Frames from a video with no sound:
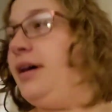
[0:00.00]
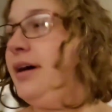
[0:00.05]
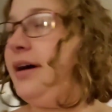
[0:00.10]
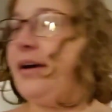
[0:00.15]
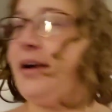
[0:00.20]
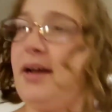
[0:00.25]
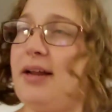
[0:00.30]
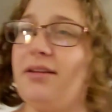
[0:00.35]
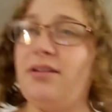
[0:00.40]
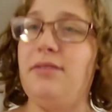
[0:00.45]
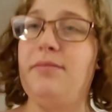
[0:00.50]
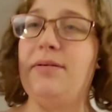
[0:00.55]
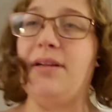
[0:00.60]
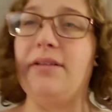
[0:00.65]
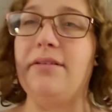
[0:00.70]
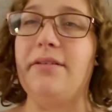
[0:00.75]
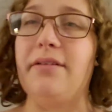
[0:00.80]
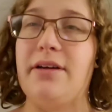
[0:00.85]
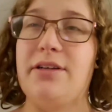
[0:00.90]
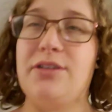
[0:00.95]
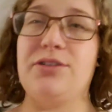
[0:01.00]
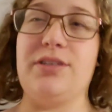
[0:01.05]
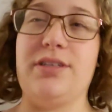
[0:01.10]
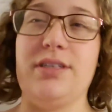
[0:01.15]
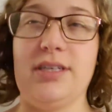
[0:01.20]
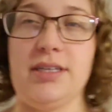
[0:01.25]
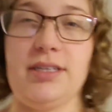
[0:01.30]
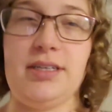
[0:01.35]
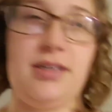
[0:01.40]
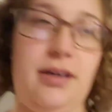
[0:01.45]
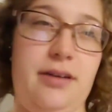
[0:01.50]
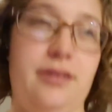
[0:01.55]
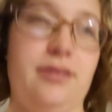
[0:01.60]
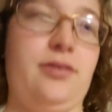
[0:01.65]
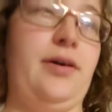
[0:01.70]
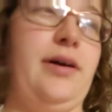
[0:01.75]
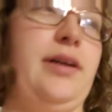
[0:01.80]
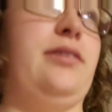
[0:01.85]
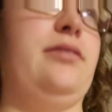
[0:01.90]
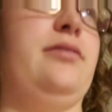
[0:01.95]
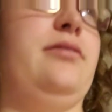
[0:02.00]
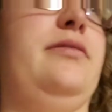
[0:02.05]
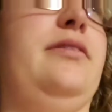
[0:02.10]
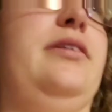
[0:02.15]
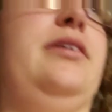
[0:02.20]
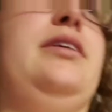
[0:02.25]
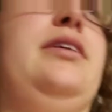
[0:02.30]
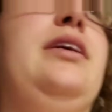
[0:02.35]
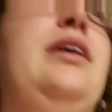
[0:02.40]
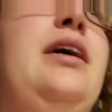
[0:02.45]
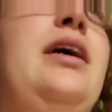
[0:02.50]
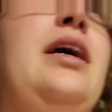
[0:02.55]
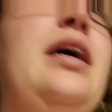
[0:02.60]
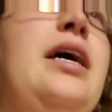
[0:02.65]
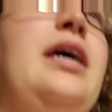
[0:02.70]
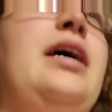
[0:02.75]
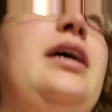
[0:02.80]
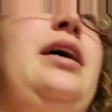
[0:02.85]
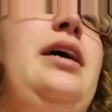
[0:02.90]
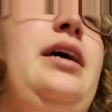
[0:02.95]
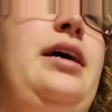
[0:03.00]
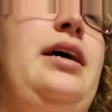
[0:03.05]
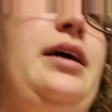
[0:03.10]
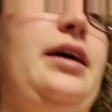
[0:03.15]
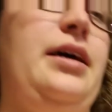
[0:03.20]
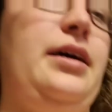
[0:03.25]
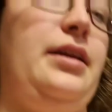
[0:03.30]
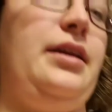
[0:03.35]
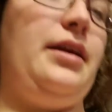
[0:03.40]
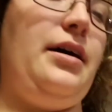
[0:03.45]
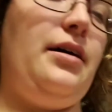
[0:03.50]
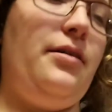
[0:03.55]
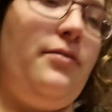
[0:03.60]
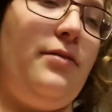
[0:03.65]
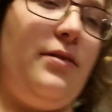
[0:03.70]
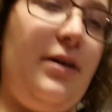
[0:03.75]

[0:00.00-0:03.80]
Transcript: I got a little bit of the laundry done, not quite all of it. And now